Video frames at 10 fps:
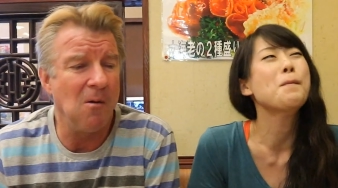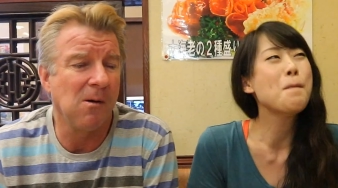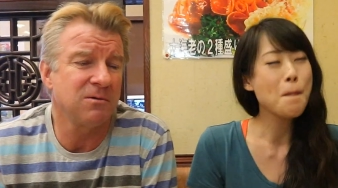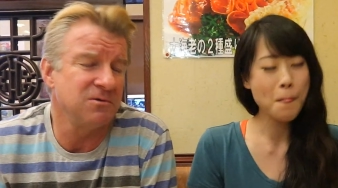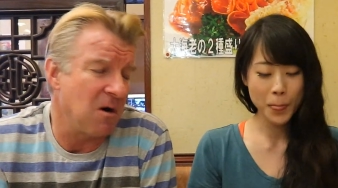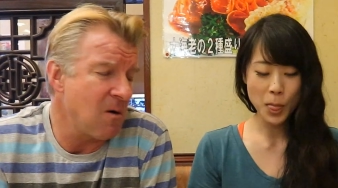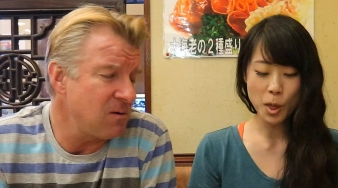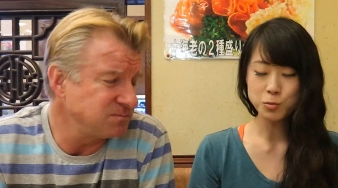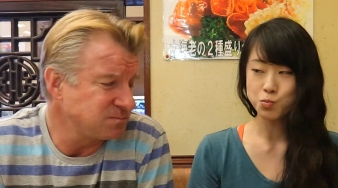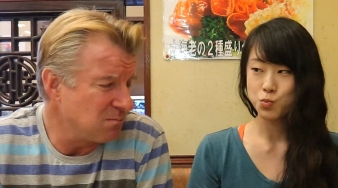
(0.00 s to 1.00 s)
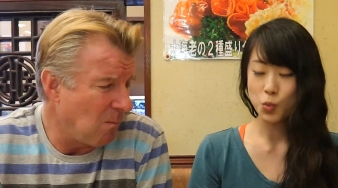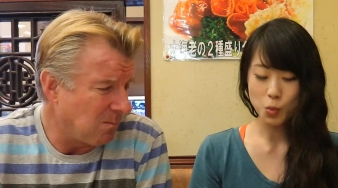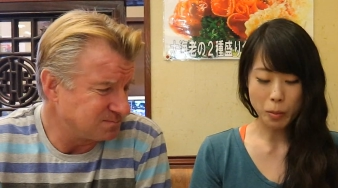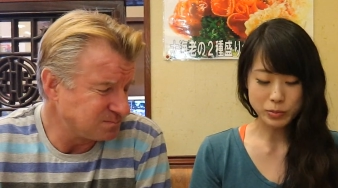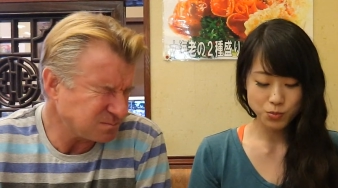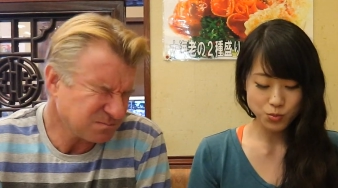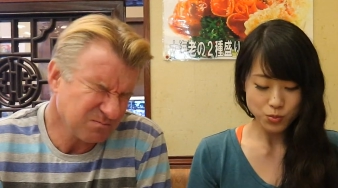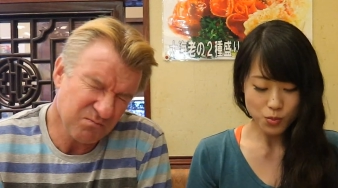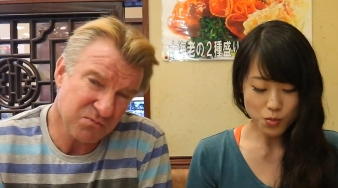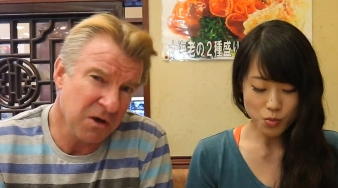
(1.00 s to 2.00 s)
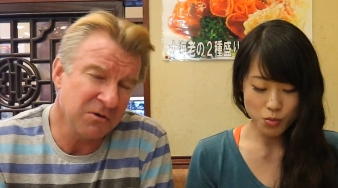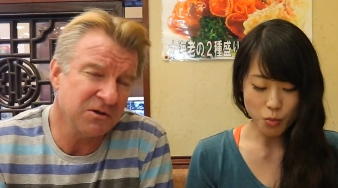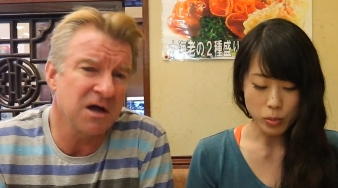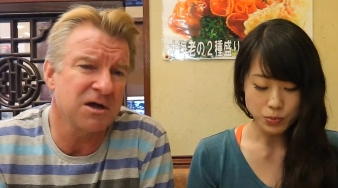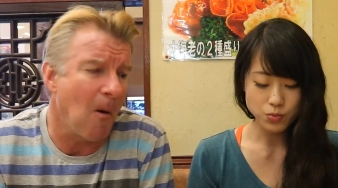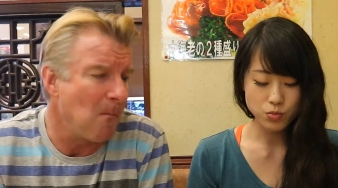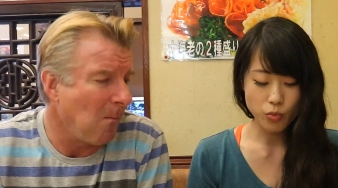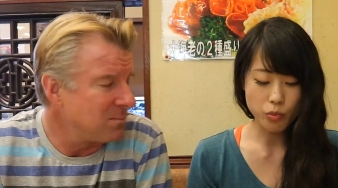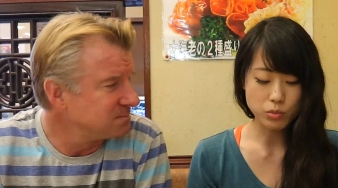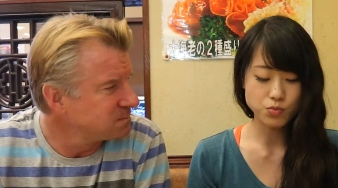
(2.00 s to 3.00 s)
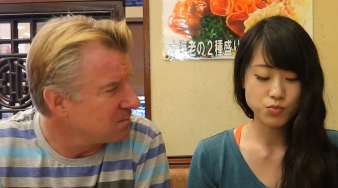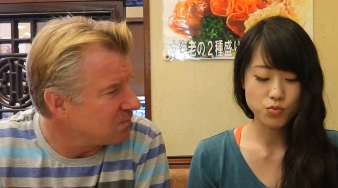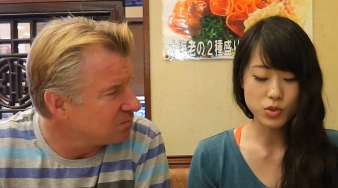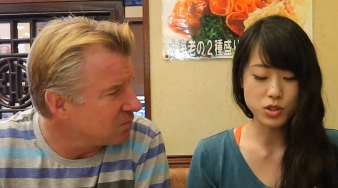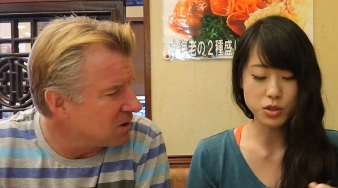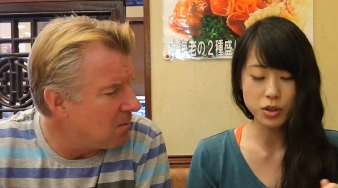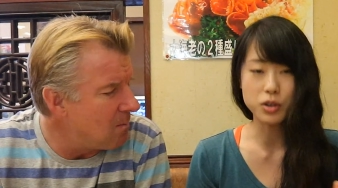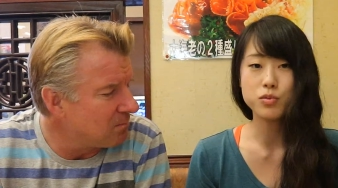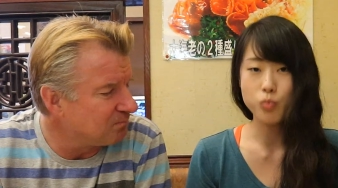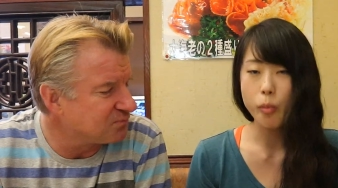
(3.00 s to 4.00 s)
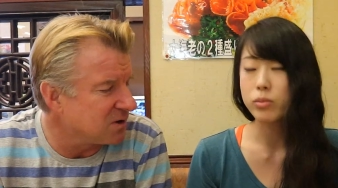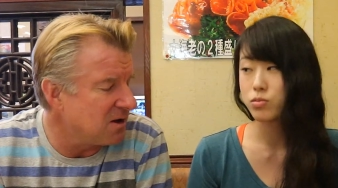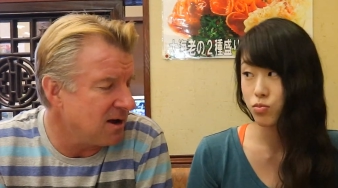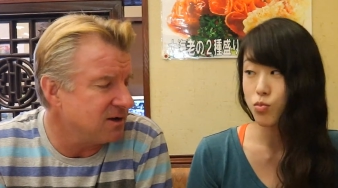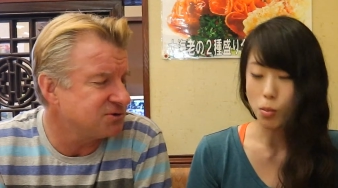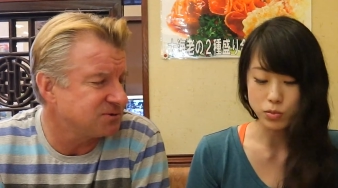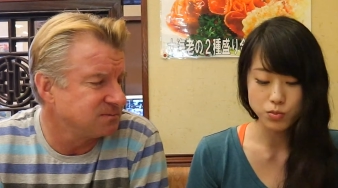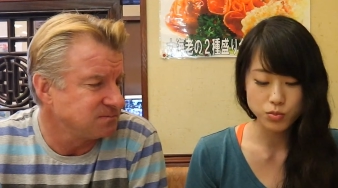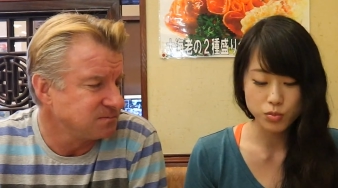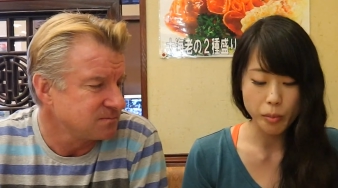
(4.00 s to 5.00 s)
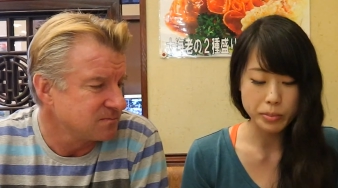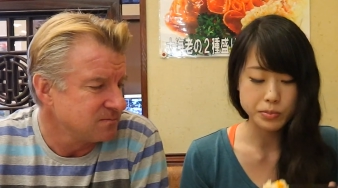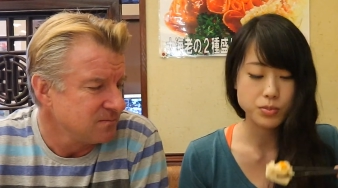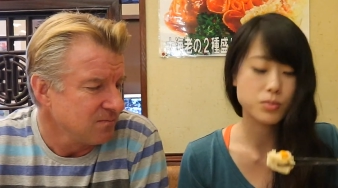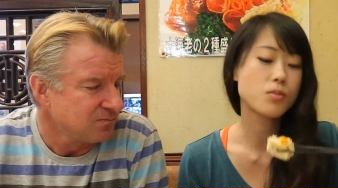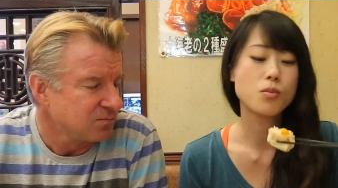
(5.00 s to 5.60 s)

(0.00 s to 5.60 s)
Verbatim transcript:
Speaker 1: I don't know. I don't like it. It's good. It has do